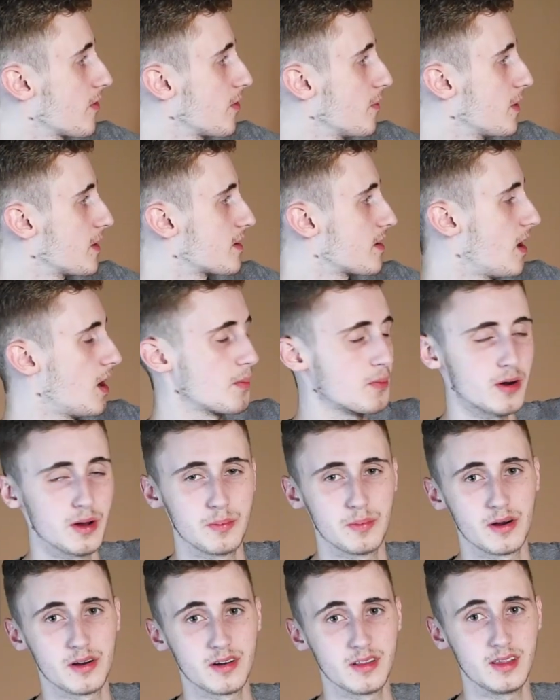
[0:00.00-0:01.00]
from the top right
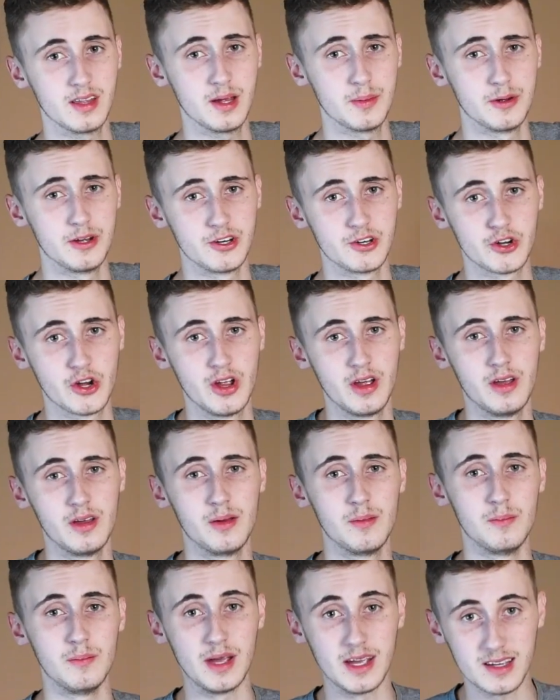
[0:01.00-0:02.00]
part of the image.
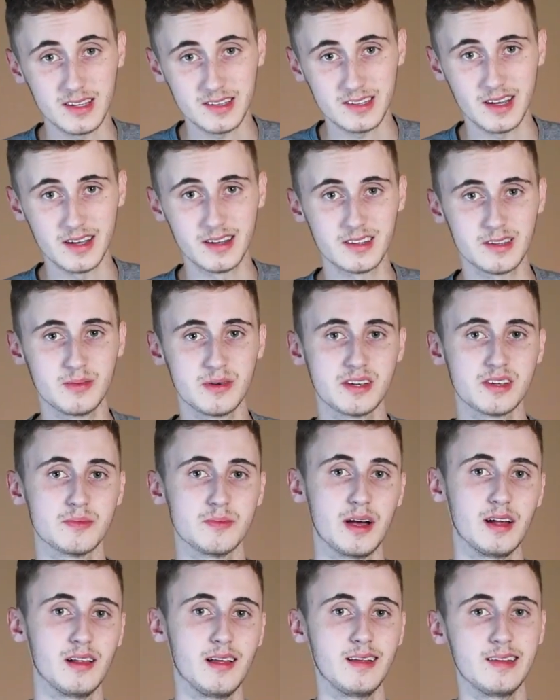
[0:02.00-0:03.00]
Makes sense because
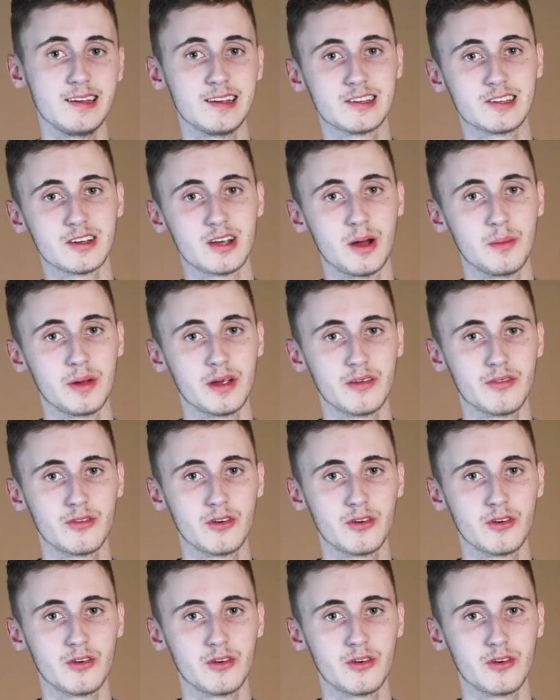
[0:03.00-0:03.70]
my light leaks are coming